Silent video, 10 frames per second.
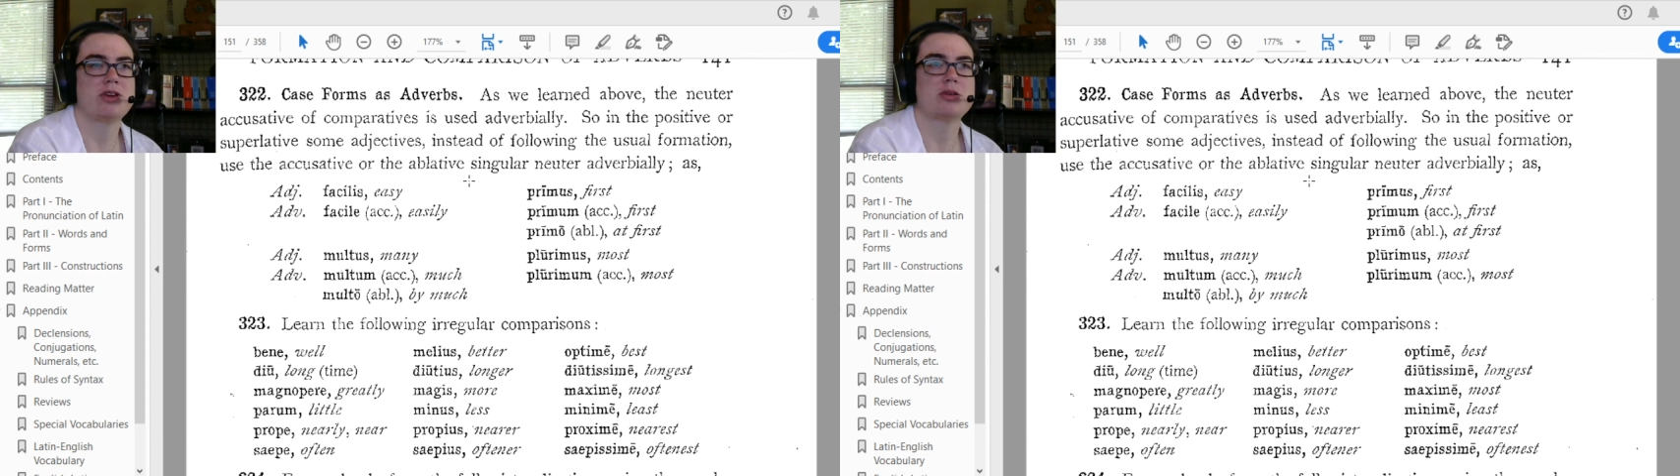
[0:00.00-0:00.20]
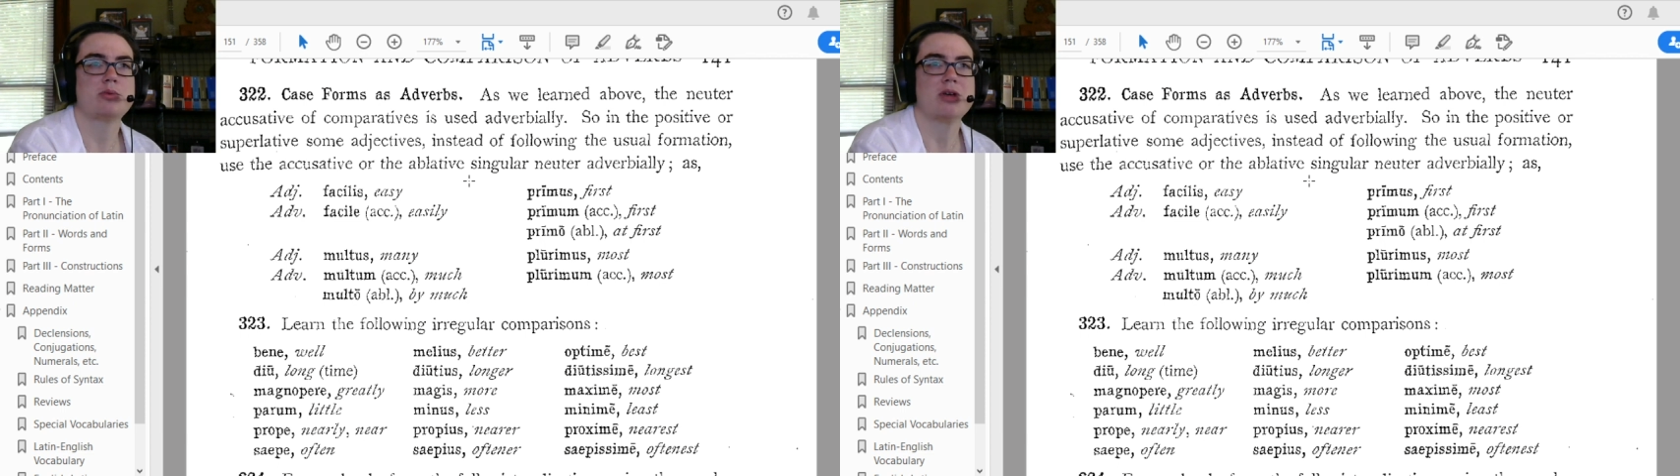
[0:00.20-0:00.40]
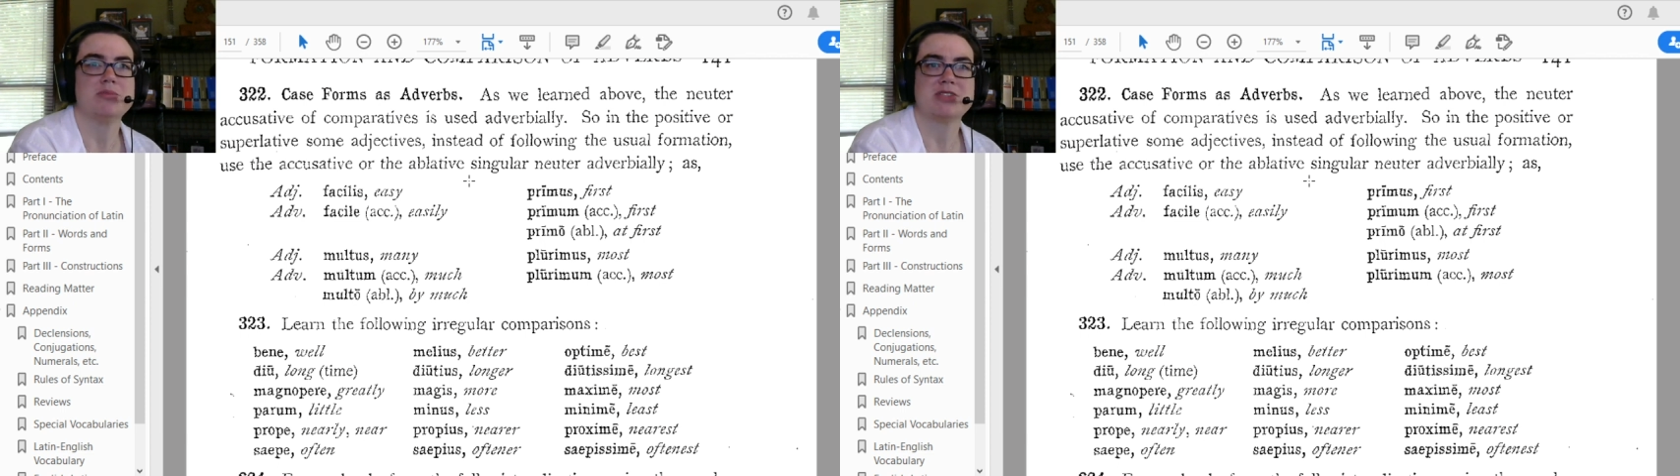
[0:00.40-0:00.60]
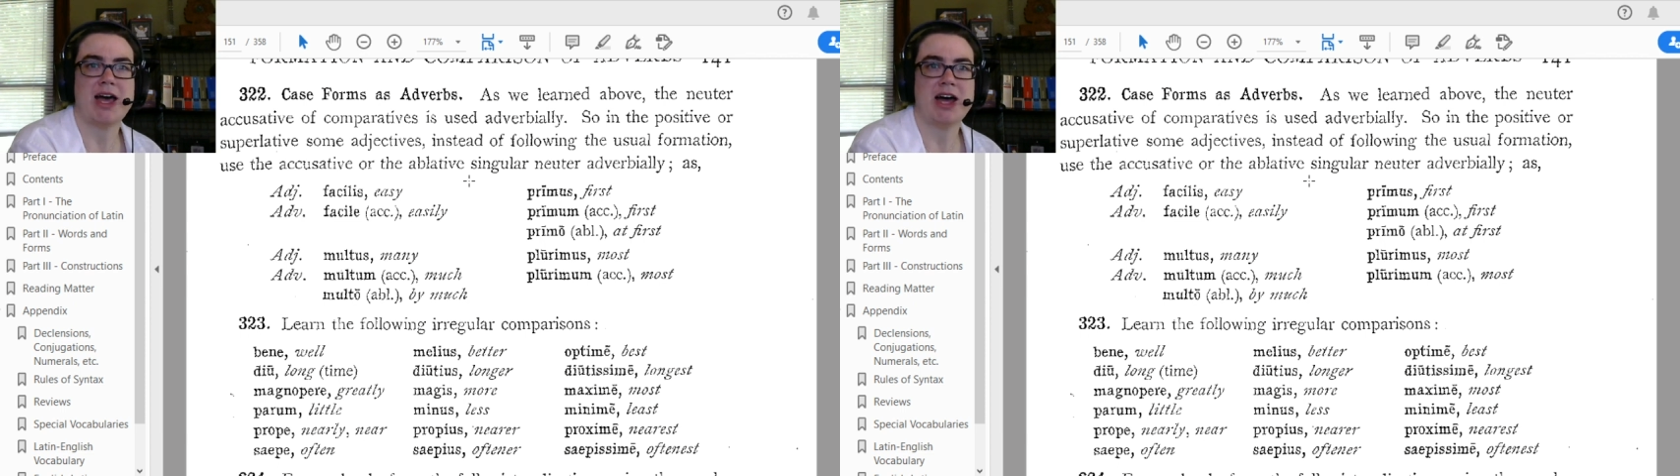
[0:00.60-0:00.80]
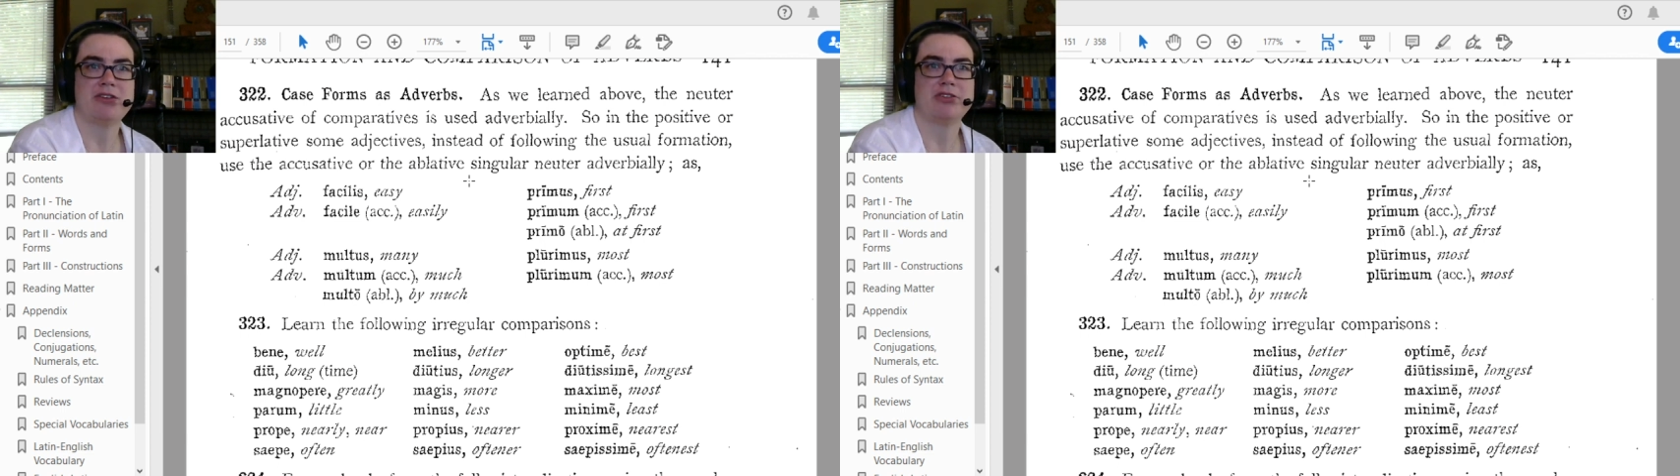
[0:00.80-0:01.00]
sometimes
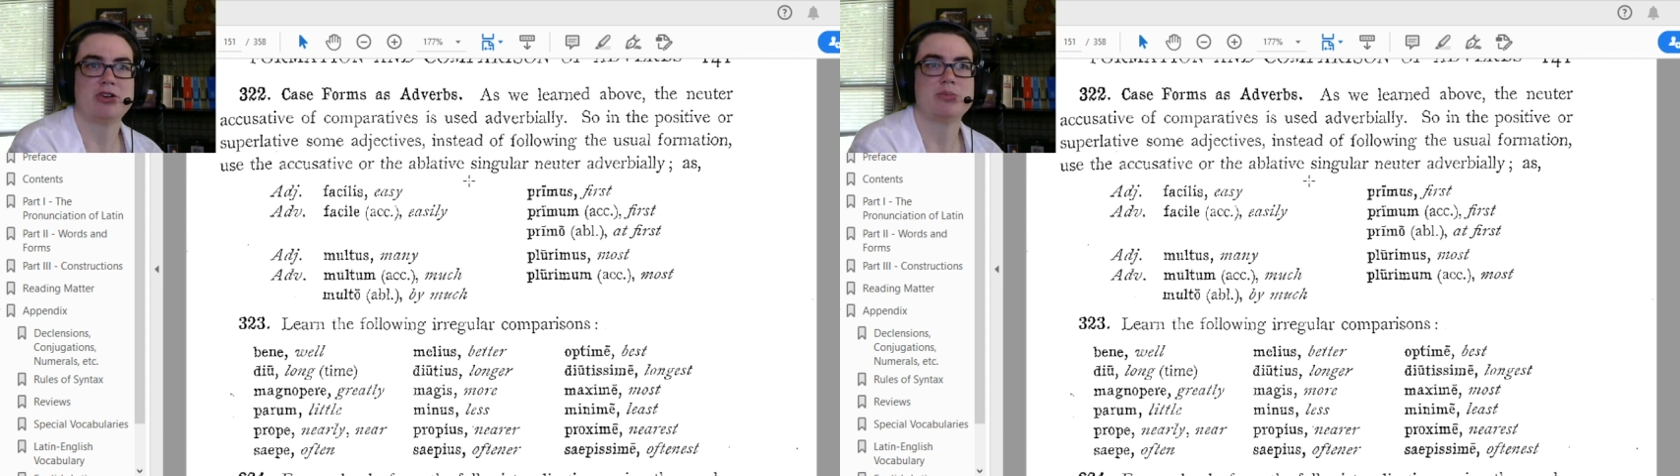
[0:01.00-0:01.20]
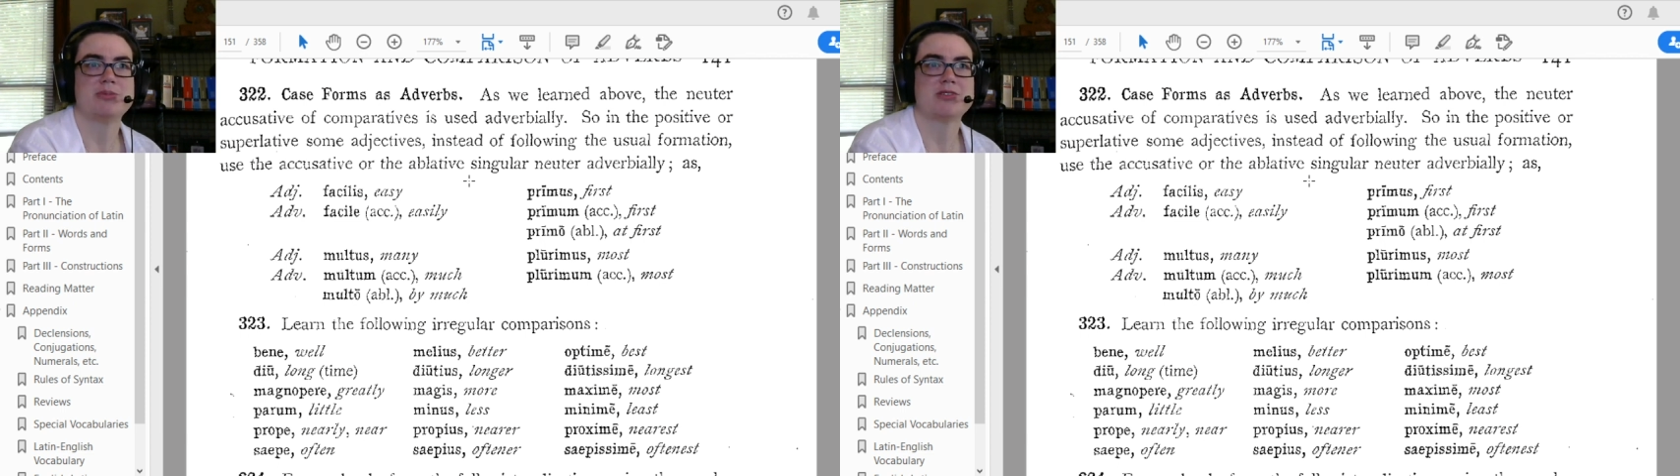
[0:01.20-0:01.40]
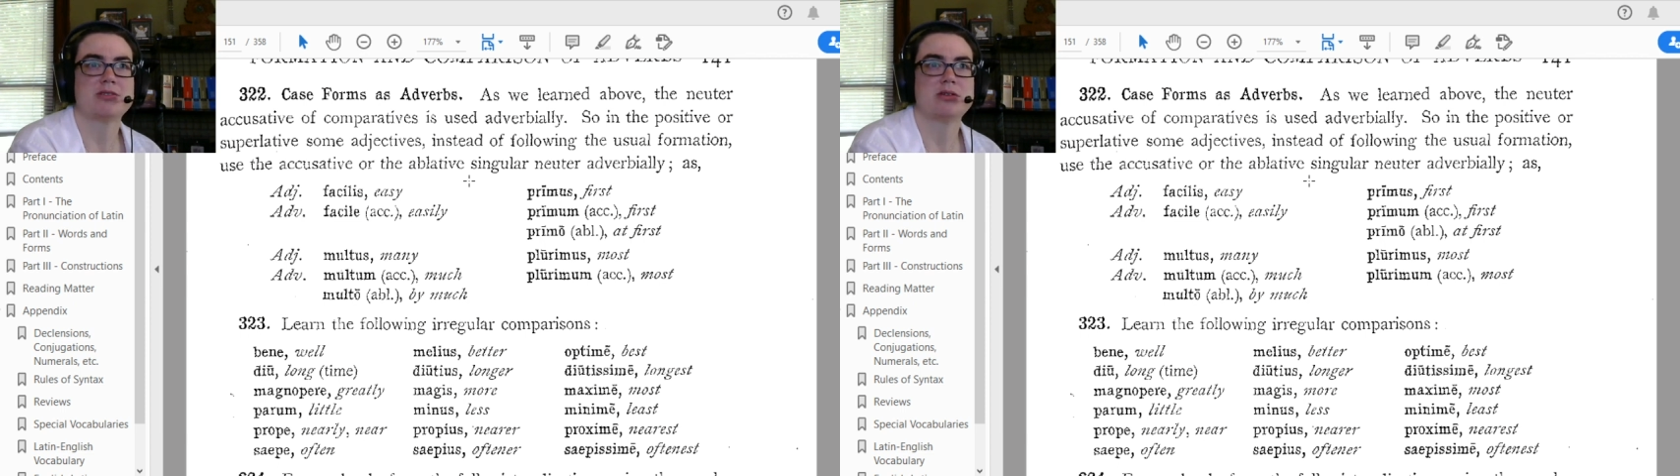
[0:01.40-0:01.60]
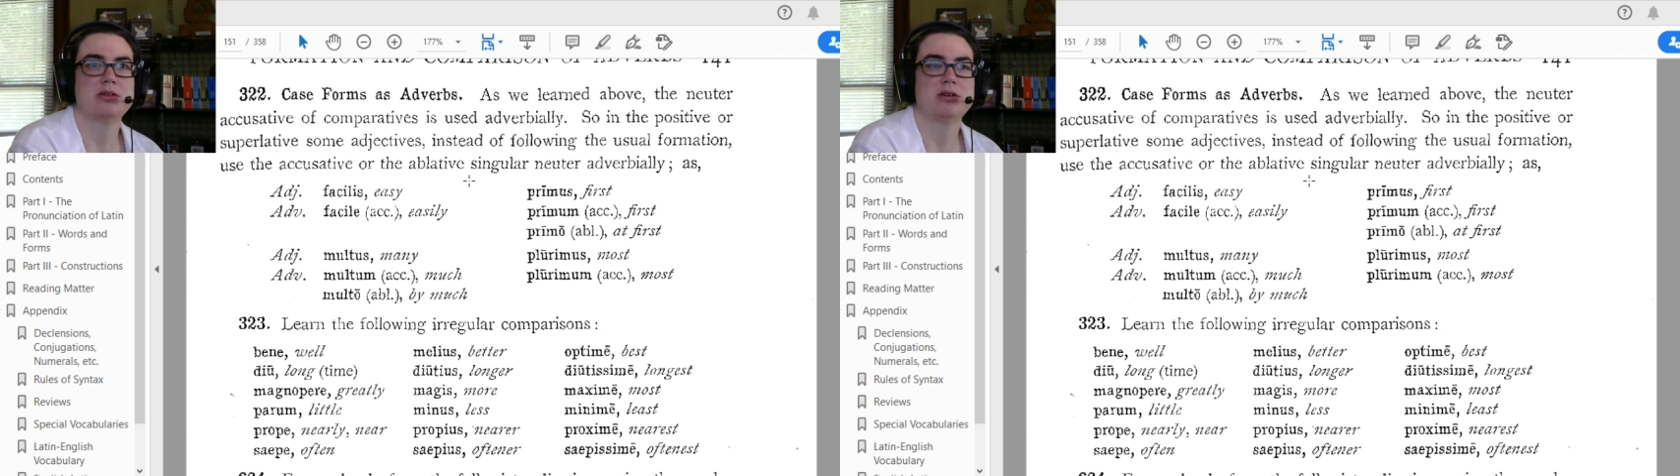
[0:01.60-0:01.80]
adverbs